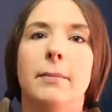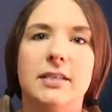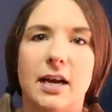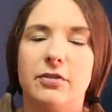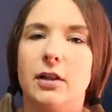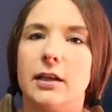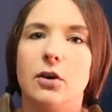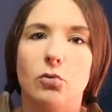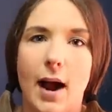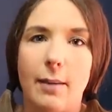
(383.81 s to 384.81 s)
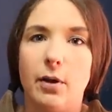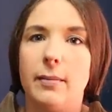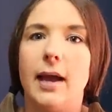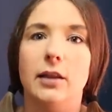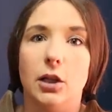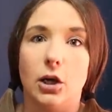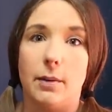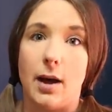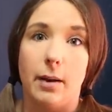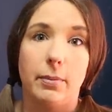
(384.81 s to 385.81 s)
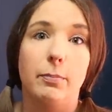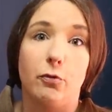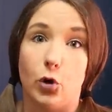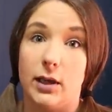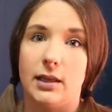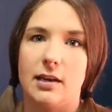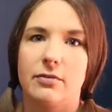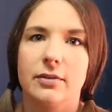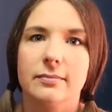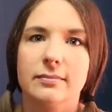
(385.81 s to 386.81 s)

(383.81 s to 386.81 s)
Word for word: but definitely grab them and look them up before you leave.